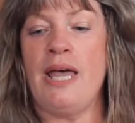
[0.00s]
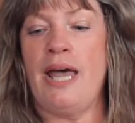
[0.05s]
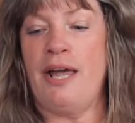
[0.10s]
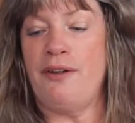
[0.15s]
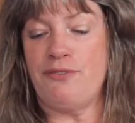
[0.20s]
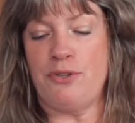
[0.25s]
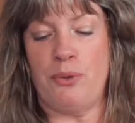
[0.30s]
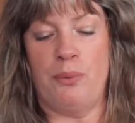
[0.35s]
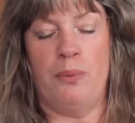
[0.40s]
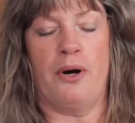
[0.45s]

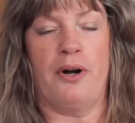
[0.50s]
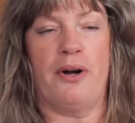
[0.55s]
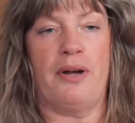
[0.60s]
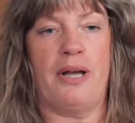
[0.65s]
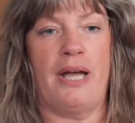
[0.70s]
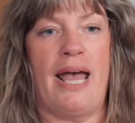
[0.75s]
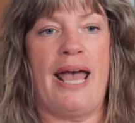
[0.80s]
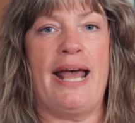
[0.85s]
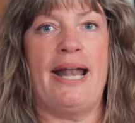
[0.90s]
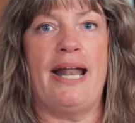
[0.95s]
after
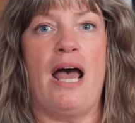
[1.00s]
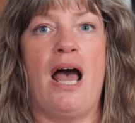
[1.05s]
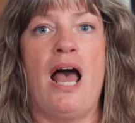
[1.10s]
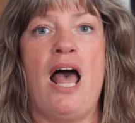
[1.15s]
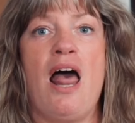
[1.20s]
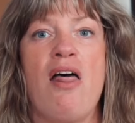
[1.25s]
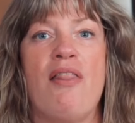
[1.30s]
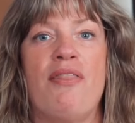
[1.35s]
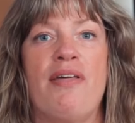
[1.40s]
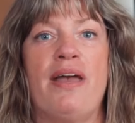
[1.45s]
work, and
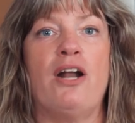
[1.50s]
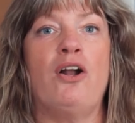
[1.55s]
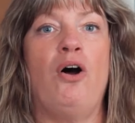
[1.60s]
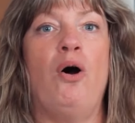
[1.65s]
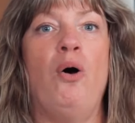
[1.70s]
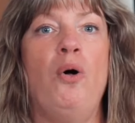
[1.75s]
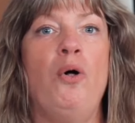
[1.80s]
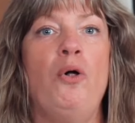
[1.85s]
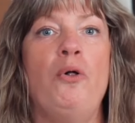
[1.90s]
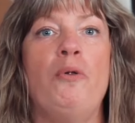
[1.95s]
they had a
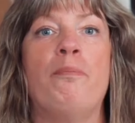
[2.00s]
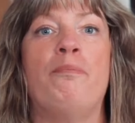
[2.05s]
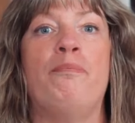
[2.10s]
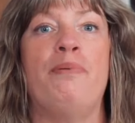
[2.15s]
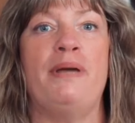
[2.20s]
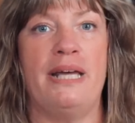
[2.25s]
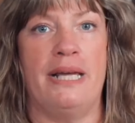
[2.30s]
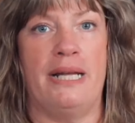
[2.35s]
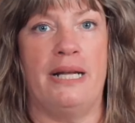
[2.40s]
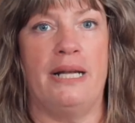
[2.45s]
whole
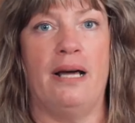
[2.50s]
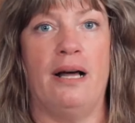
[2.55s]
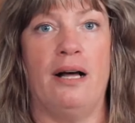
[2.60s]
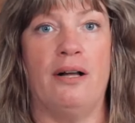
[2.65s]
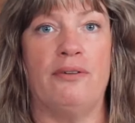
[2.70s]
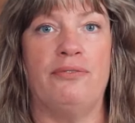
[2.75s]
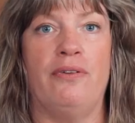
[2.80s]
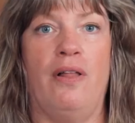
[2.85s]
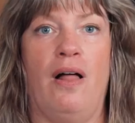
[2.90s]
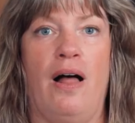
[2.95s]
bin
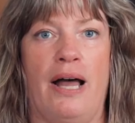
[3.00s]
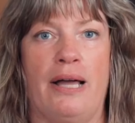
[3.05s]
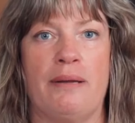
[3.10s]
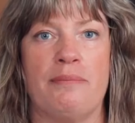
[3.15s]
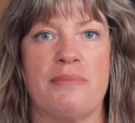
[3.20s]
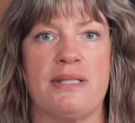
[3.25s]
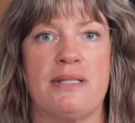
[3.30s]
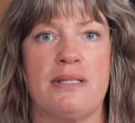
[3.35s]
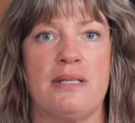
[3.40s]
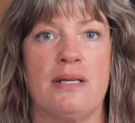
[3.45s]
of
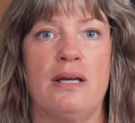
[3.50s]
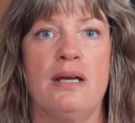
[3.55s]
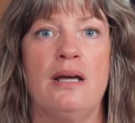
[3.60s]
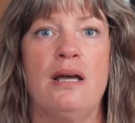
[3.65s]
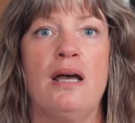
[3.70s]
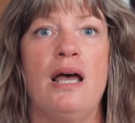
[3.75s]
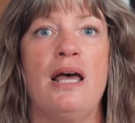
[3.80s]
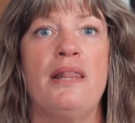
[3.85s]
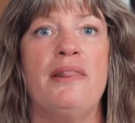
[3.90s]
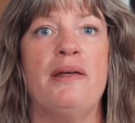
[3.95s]
limes,
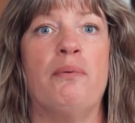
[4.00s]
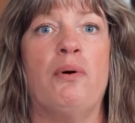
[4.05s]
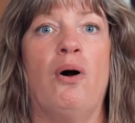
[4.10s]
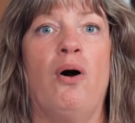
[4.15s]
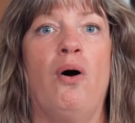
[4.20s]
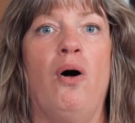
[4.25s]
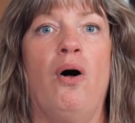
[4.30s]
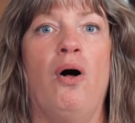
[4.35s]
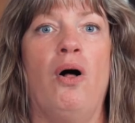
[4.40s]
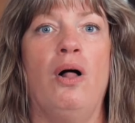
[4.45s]
and they were
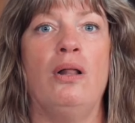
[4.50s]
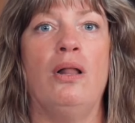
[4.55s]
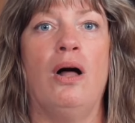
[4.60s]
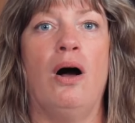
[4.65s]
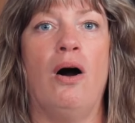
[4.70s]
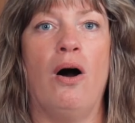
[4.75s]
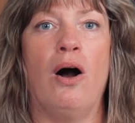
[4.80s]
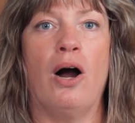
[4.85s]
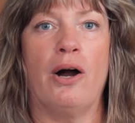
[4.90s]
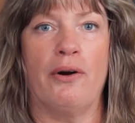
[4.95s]
all
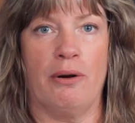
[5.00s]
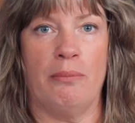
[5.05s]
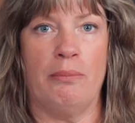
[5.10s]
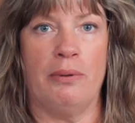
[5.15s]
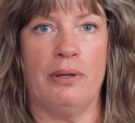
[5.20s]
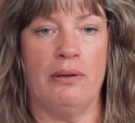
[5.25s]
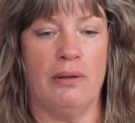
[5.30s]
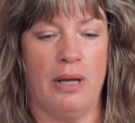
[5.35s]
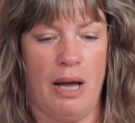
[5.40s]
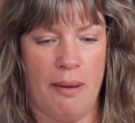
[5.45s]

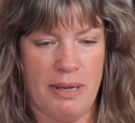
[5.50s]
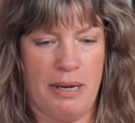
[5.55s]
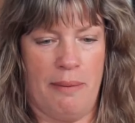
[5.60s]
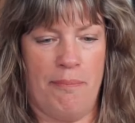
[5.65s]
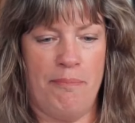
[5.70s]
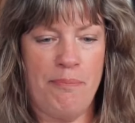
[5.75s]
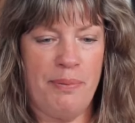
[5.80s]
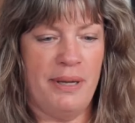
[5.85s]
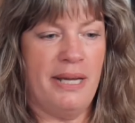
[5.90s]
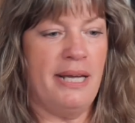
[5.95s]
horrible. I mean, a
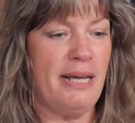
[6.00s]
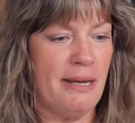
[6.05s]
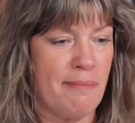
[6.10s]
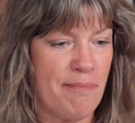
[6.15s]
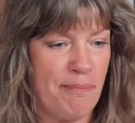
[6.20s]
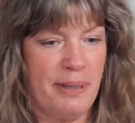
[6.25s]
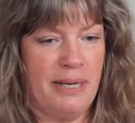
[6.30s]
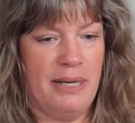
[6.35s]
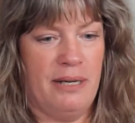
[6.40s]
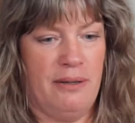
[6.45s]

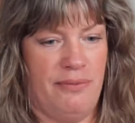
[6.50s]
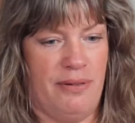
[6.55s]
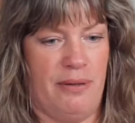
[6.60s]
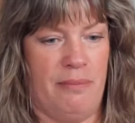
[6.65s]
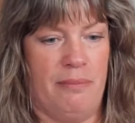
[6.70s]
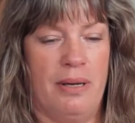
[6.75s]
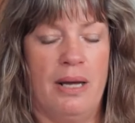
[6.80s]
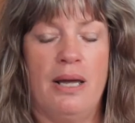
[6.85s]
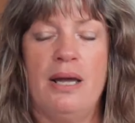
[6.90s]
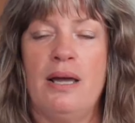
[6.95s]
big bin of
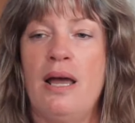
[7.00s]
them.